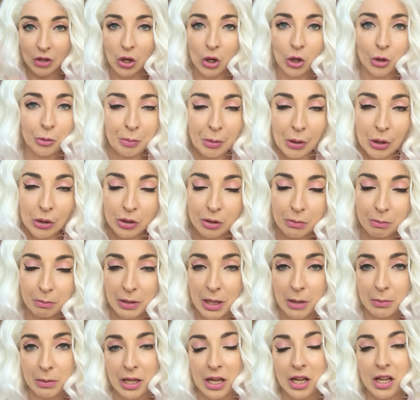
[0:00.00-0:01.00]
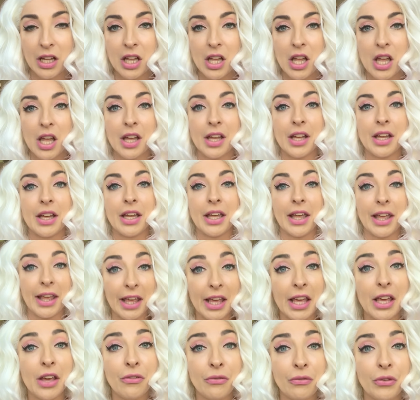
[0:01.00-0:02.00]
Old poem, blah, blah.
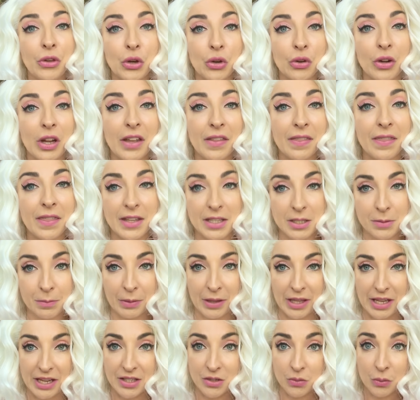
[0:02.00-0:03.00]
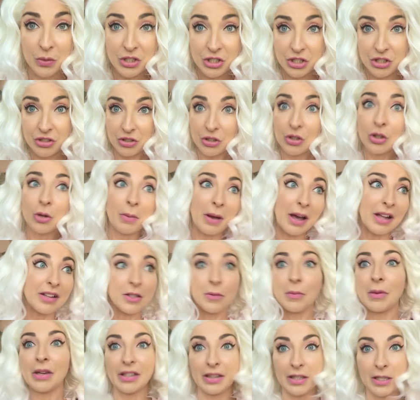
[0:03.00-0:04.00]
if you're in this place, which you're about
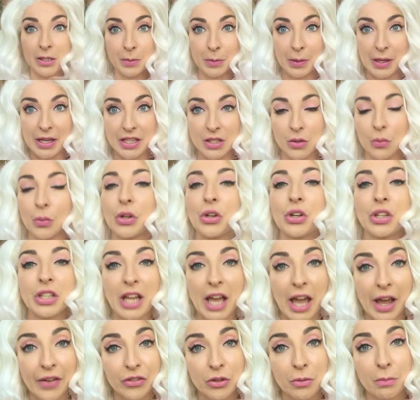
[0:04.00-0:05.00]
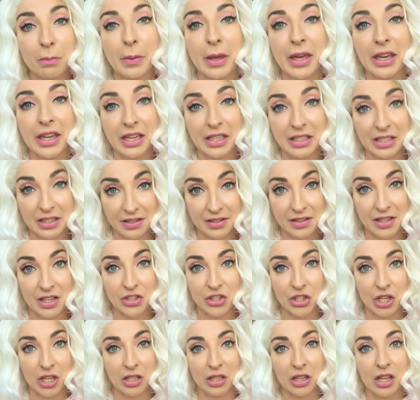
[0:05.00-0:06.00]
to be in this place, where you're gonna have to make a
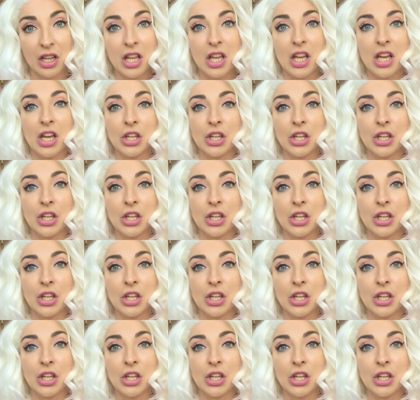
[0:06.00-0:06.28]
decision.